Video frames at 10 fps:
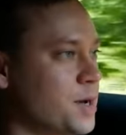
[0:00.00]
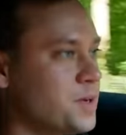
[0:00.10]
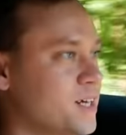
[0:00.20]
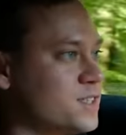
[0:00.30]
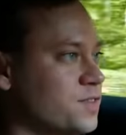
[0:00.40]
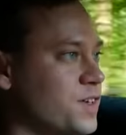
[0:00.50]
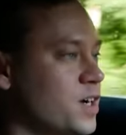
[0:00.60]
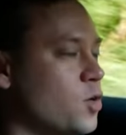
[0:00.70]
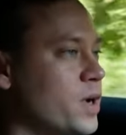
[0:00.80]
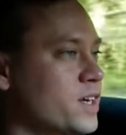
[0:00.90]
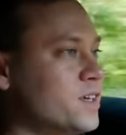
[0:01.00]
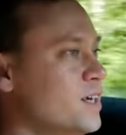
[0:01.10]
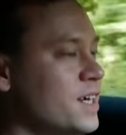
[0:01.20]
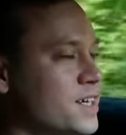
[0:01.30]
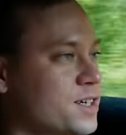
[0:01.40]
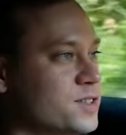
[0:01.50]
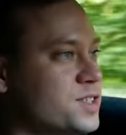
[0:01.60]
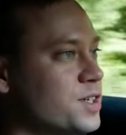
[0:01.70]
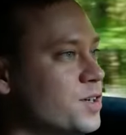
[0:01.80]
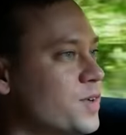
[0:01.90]
I mean, it has a very quick, you know,
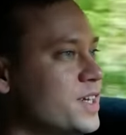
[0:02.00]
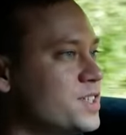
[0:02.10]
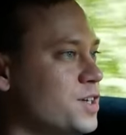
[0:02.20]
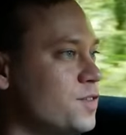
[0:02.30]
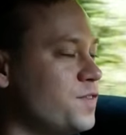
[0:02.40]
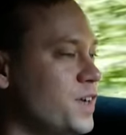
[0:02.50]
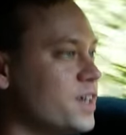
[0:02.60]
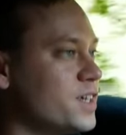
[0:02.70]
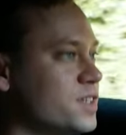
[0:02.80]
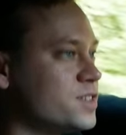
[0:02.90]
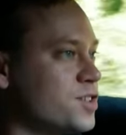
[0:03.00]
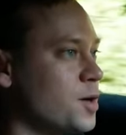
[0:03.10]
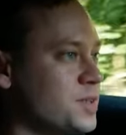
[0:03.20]
steering ratio, very sharp.